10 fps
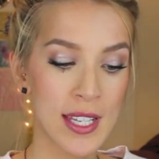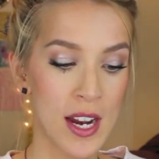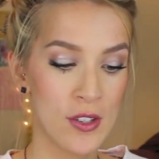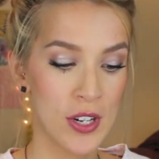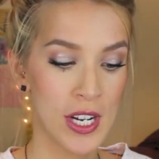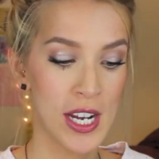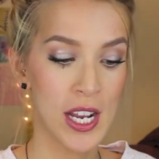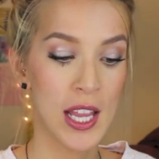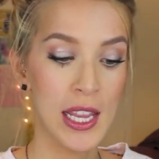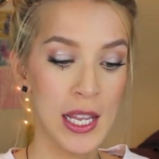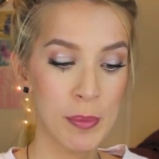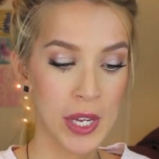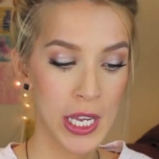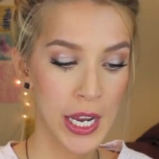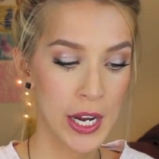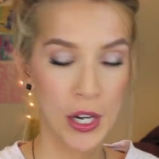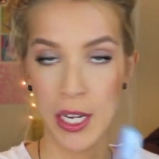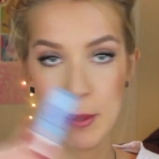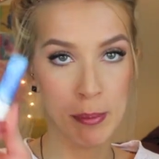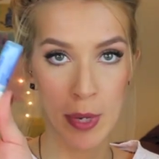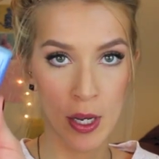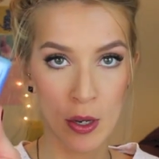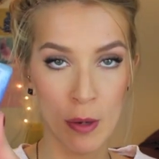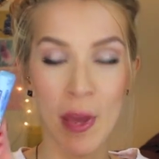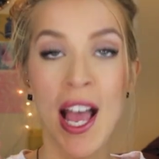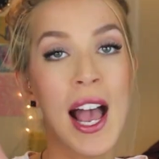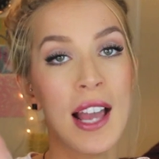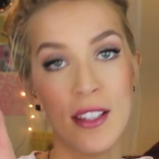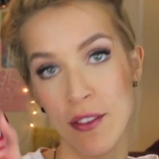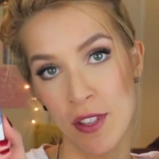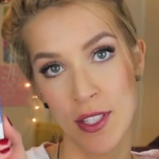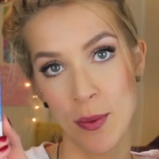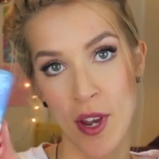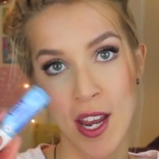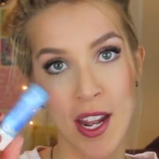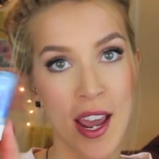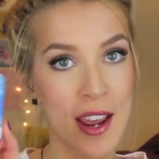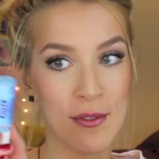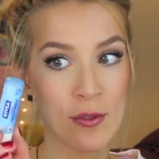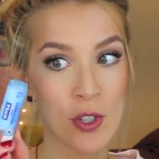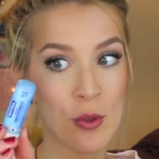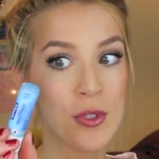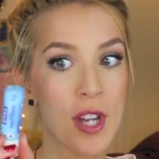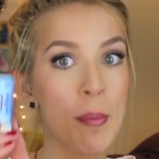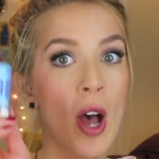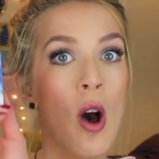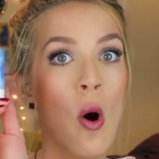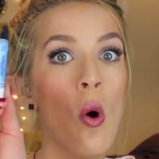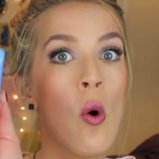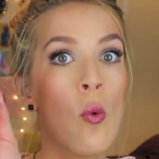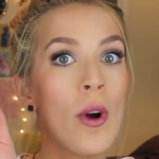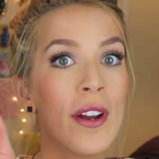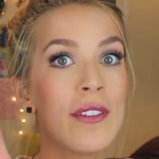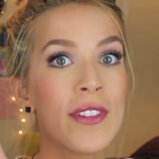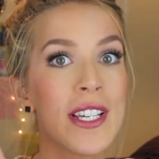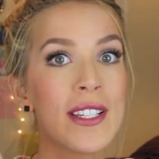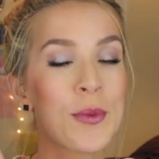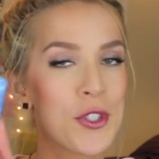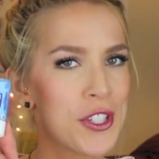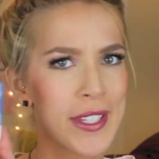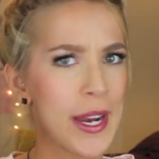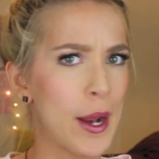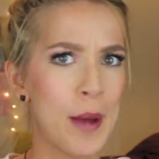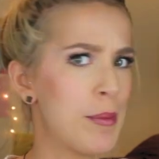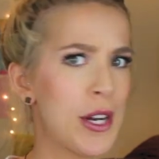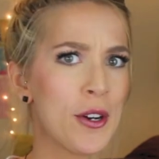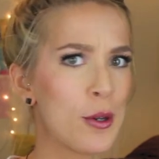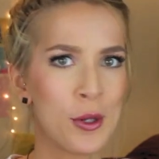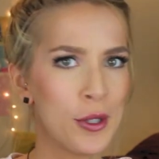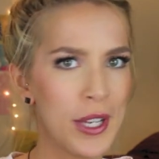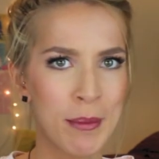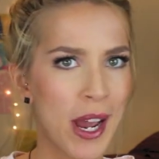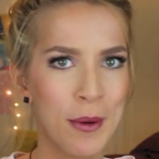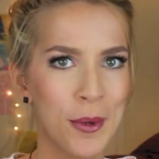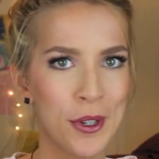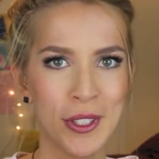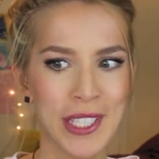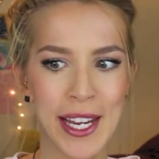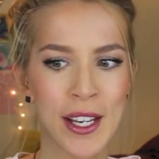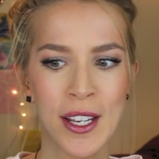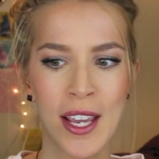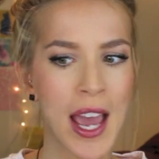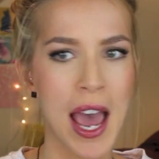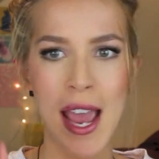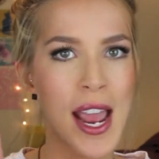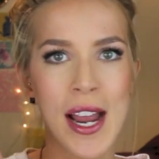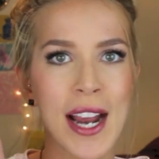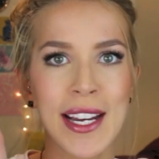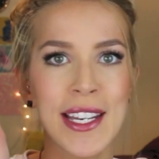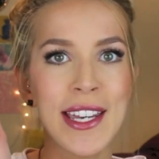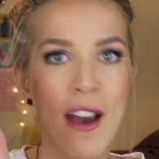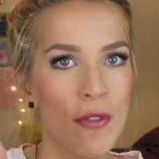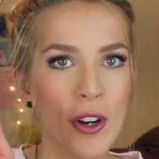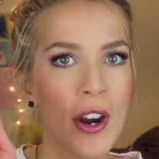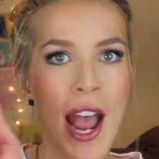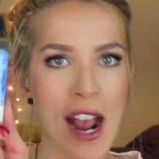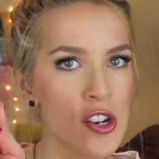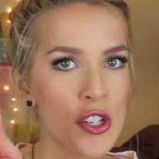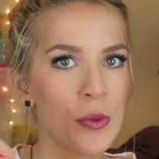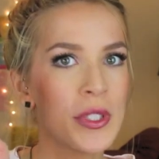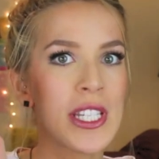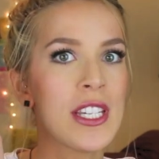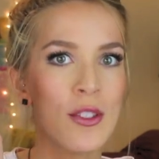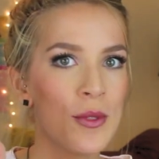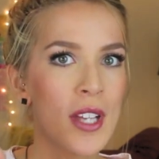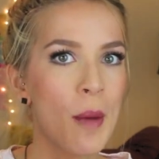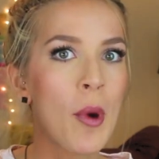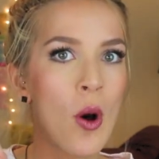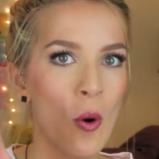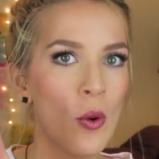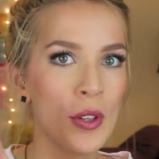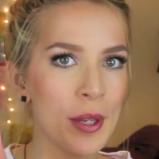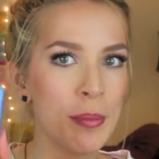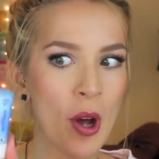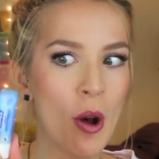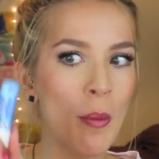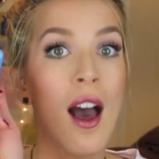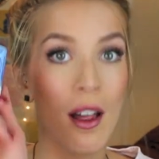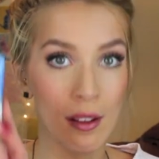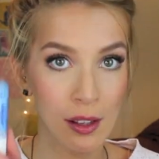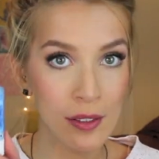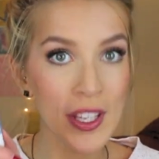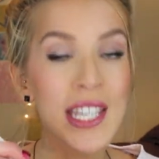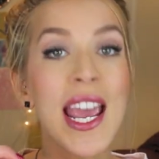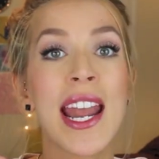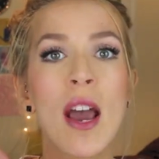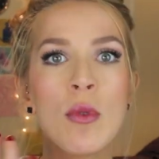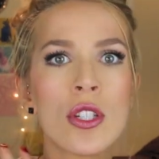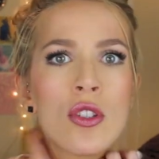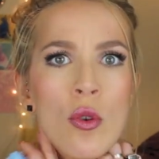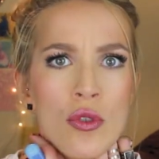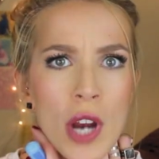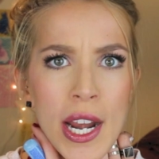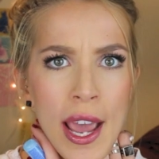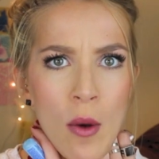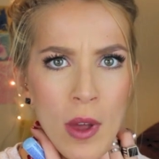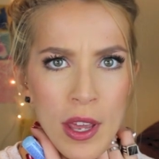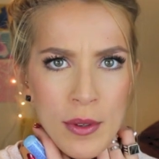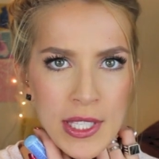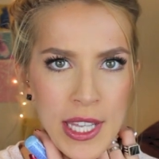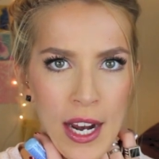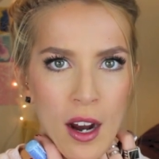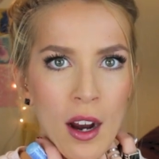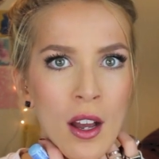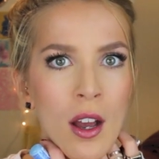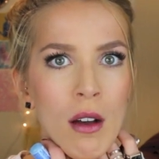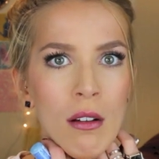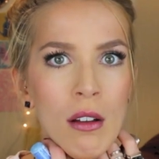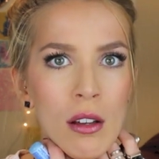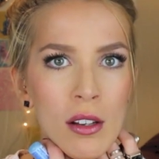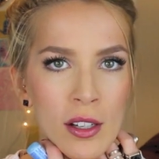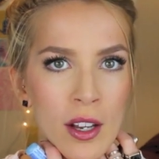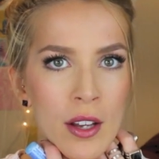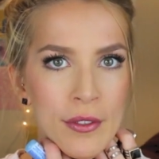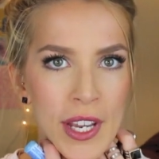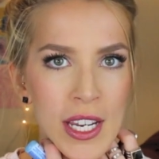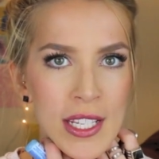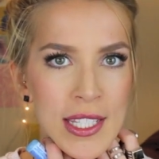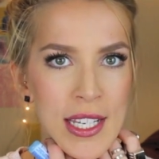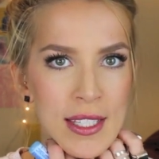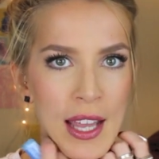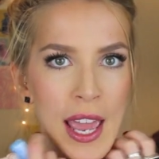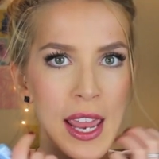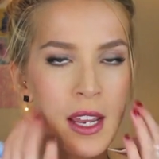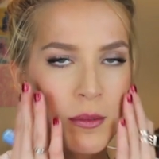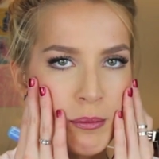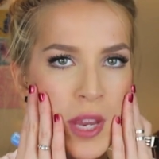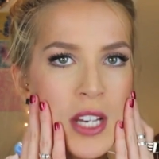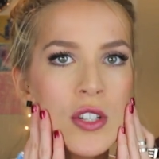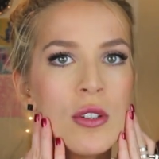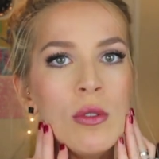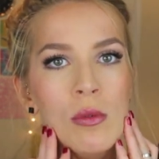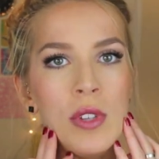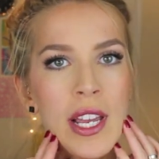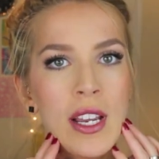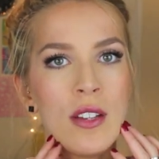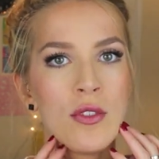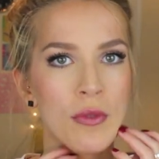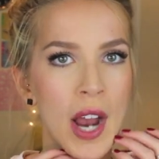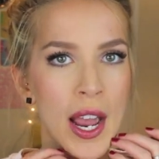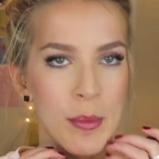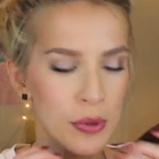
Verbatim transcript: Hydrating Lip Care Lip Balm. I love this one. I've used up a whole one of these, which is like a miracle in my world. Like I can never actually use up a whole lip balm. I love it, and I was so dried out while I was there. Ugh, Vegas is like, makes you like a dry